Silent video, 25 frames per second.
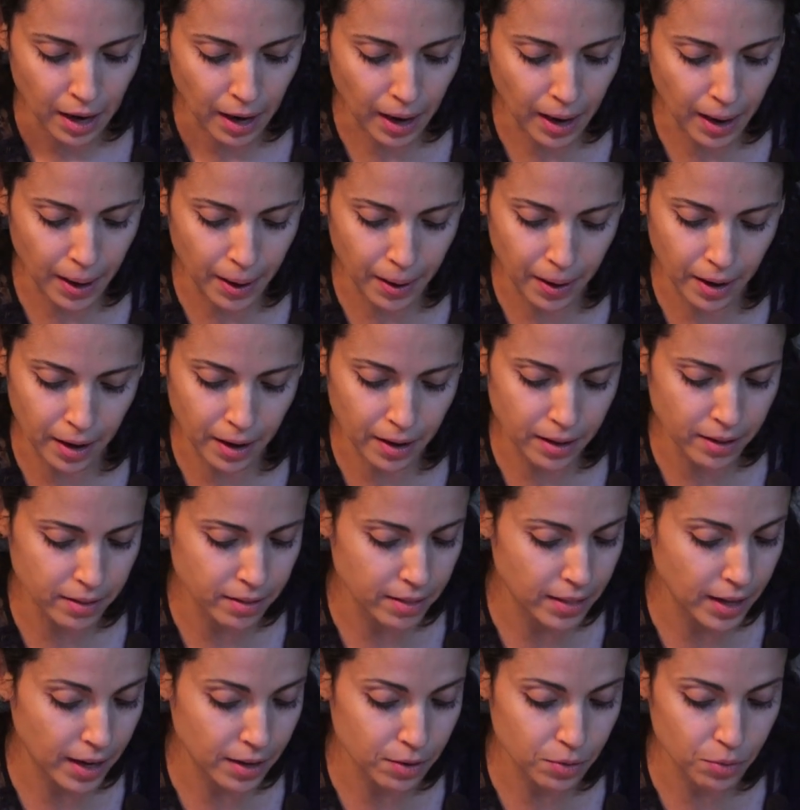
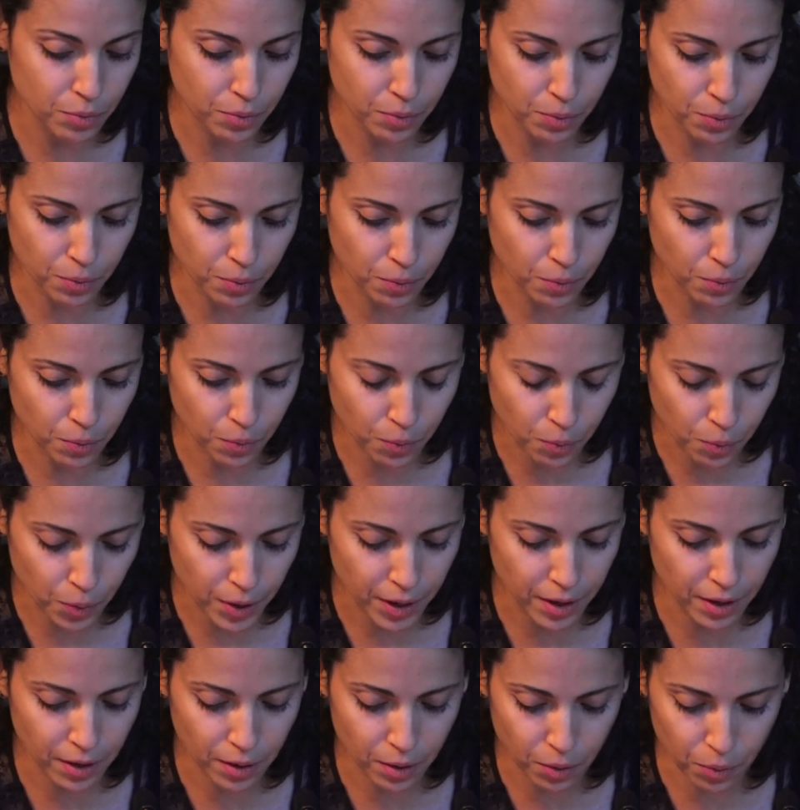Then
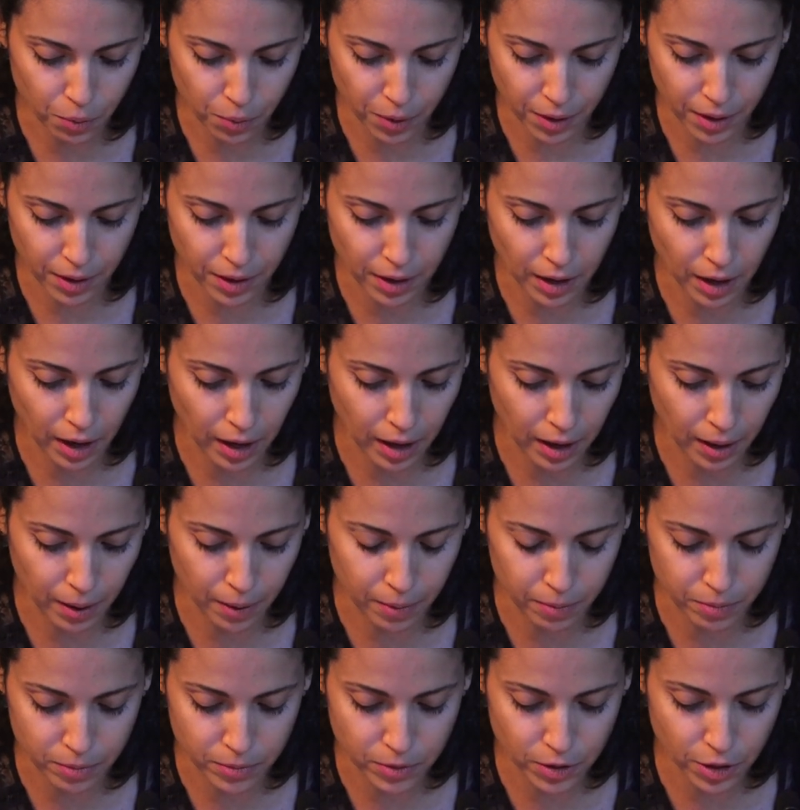we
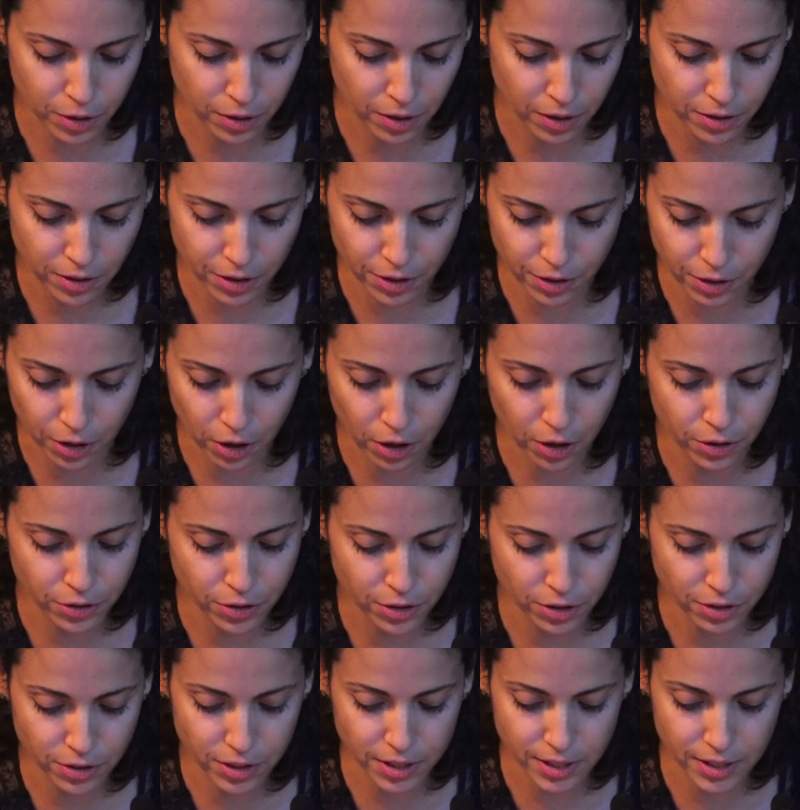
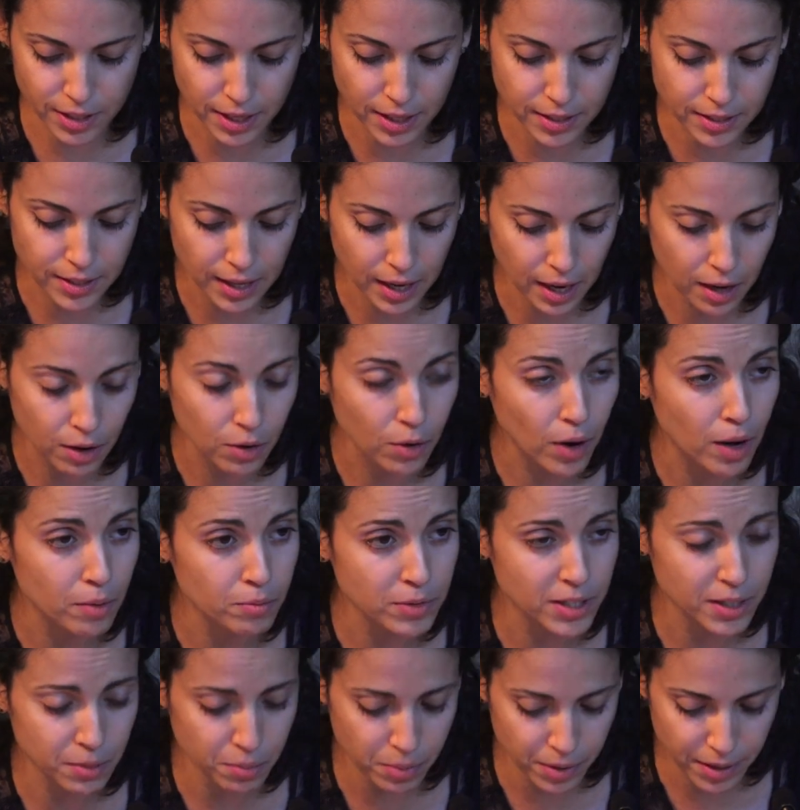also discussed how
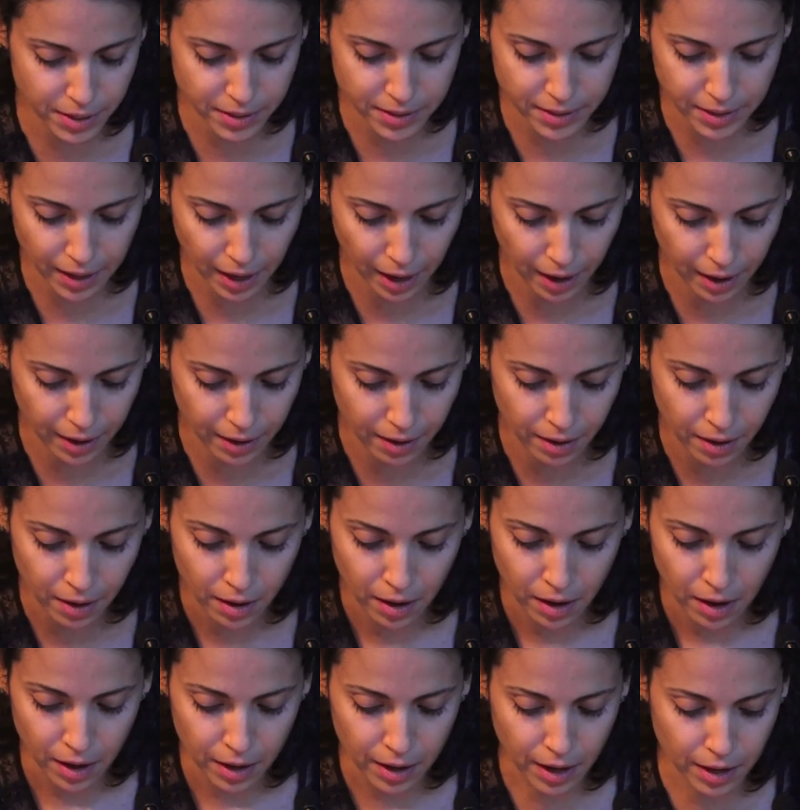MDBs can
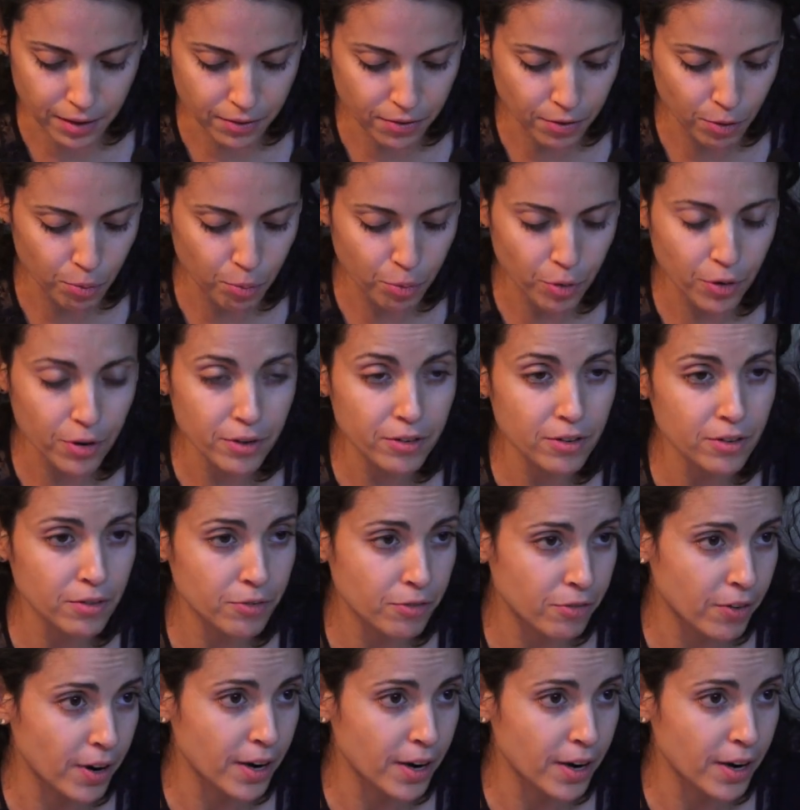support